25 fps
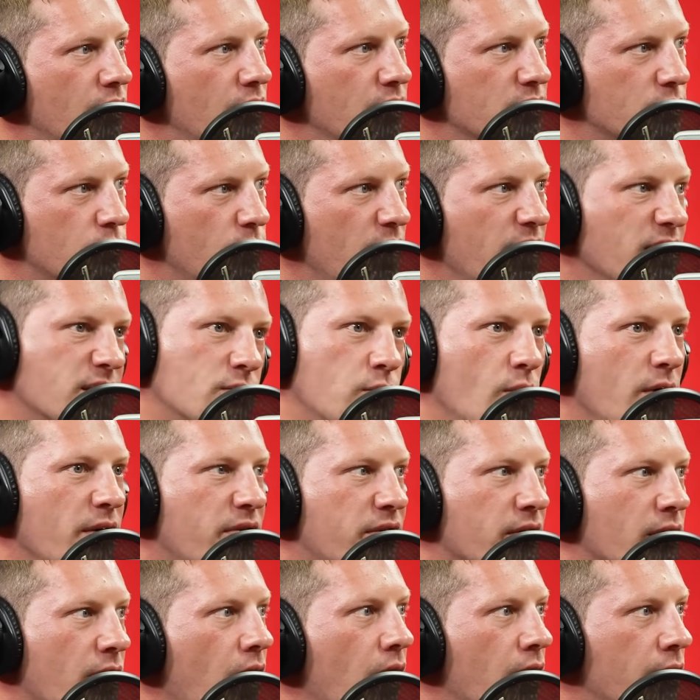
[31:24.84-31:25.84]
It's
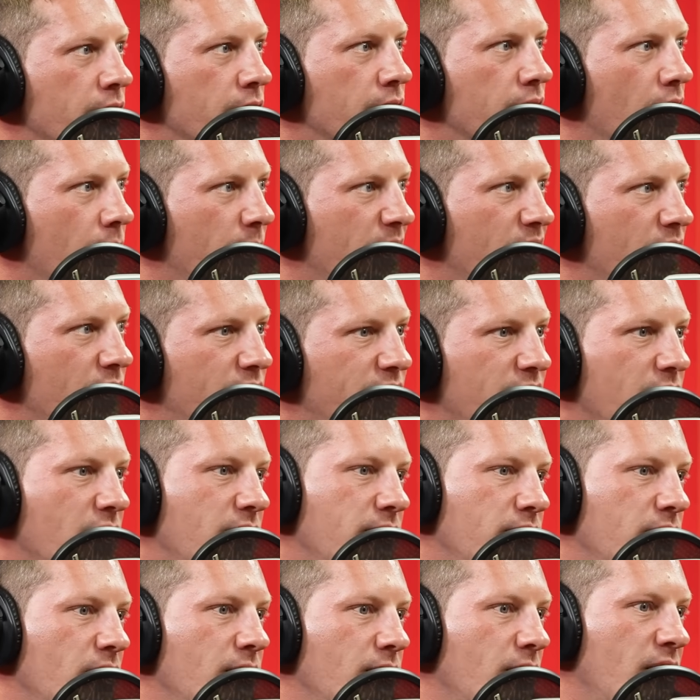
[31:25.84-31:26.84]
worth a go. I mean,
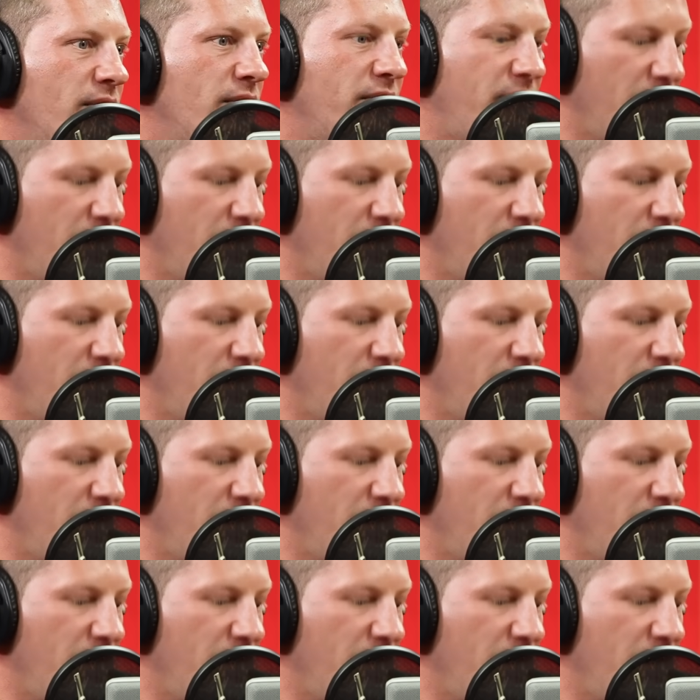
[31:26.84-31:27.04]
he